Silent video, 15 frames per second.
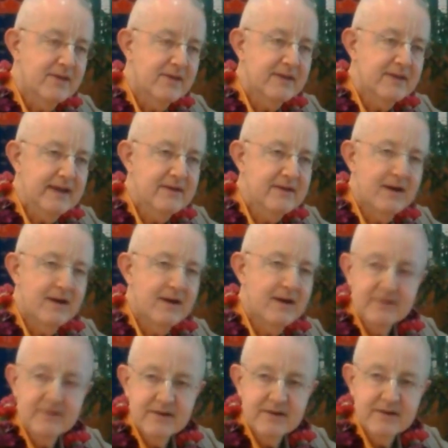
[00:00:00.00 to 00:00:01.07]
the lead
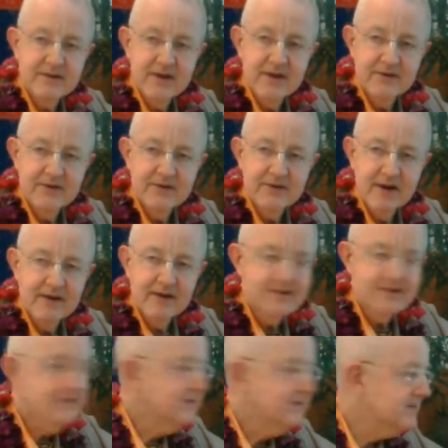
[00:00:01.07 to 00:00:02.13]
dog looked at the other dogs and
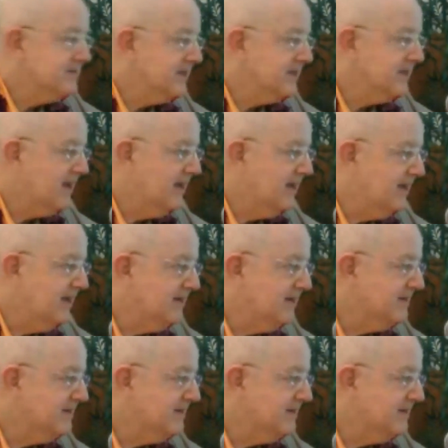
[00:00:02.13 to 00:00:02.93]
looked at the cane,